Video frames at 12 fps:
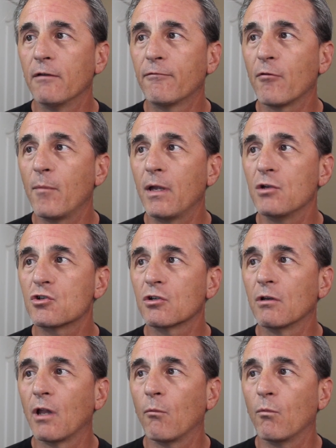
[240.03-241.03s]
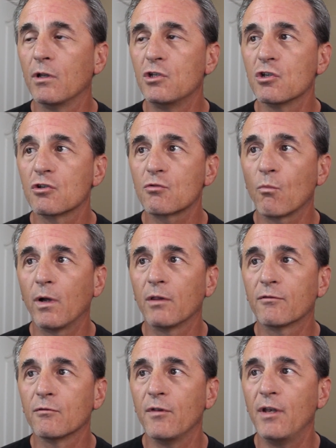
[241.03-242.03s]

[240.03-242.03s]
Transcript: information that we just went through,